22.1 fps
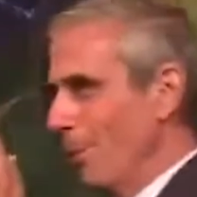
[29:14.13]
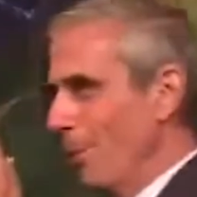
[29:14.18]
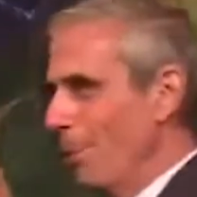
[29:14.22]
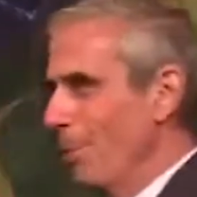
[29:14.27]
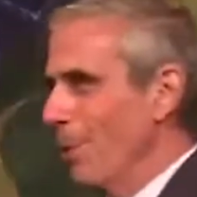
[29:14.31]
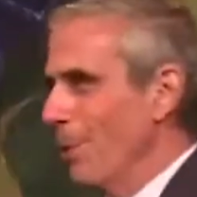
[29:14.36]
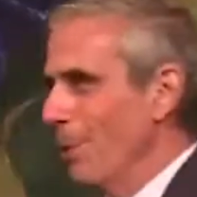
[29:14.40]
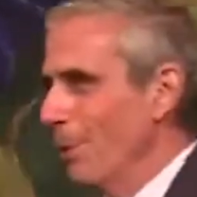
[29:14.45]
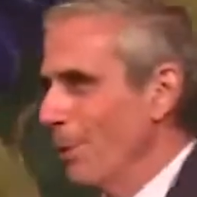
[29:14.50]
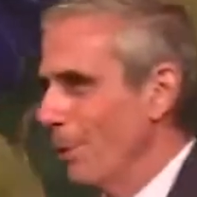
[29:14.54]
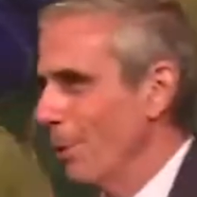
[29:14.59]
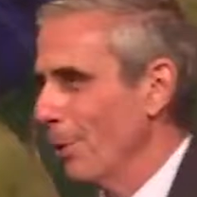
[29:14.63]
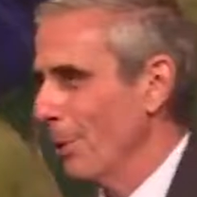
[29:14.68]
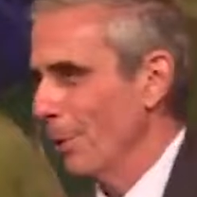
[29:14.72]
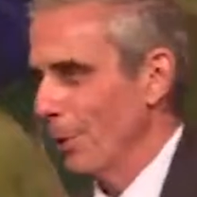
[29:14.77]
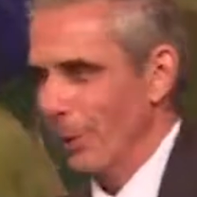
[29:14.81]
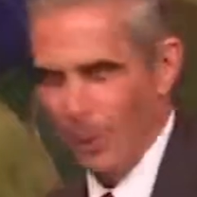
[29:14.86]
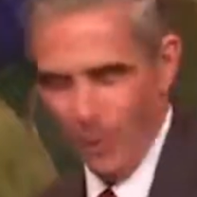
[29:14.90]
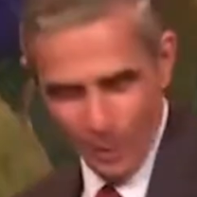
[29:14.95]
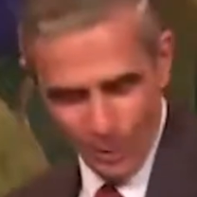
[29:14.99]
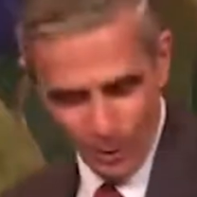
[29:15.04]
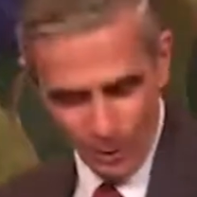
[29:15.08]
musical
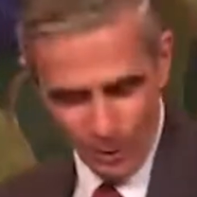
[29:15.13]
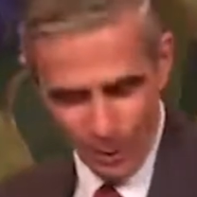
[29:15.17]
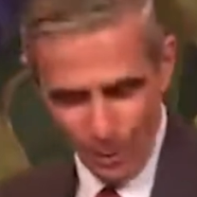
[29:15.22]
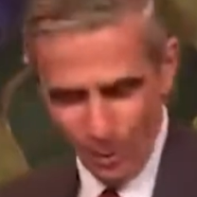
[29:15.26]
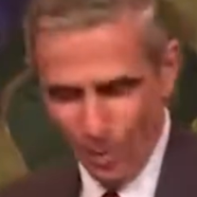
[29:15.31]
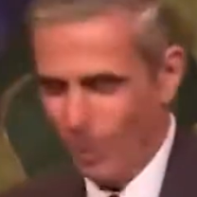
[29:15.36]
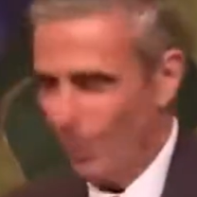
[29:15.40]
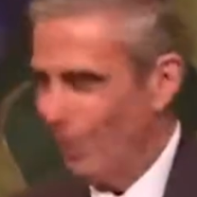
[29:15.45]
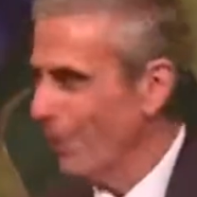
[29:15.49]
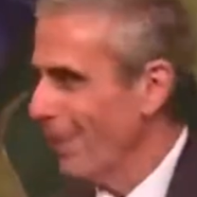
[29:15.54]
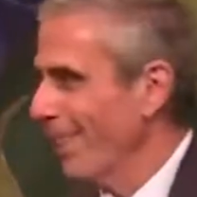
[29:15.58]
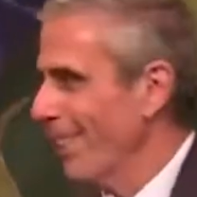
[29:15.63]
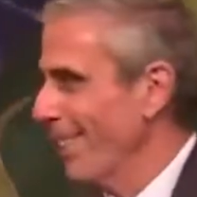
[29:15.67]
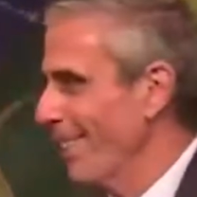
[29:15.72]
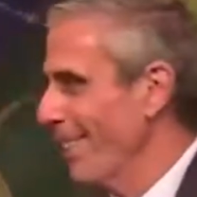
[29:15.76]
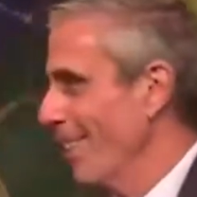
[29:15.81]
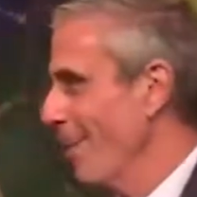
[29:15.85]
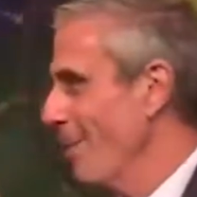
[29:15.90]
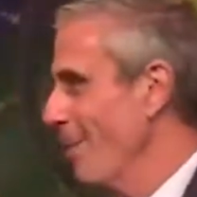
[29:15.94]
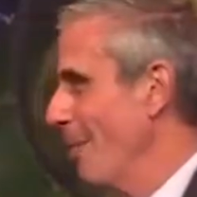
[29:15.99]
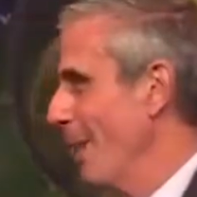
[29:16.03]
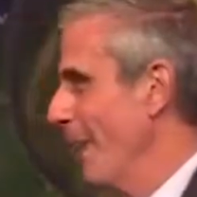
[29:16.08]
support this
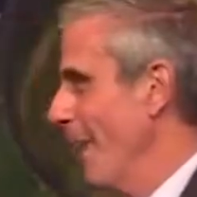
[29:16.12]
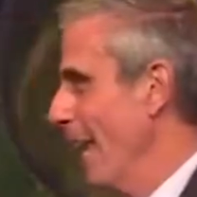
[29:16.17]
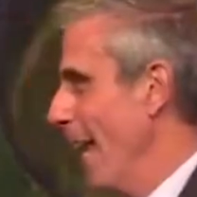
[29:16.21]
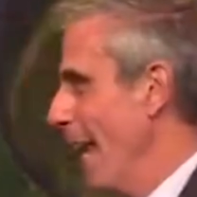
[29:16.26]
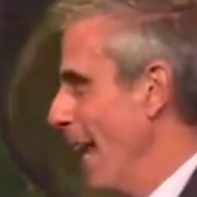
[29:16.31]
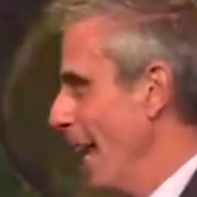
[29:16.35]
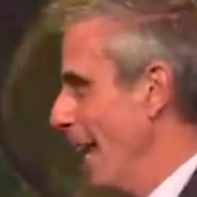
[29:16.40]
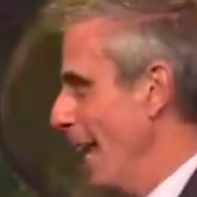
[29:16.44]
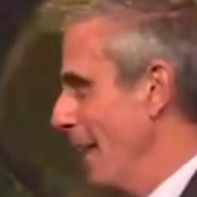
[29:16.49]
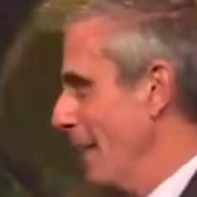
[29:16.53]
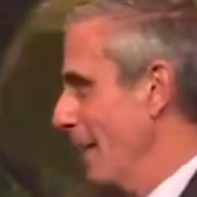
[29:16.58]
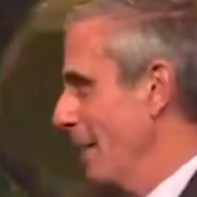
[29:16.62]
evening, and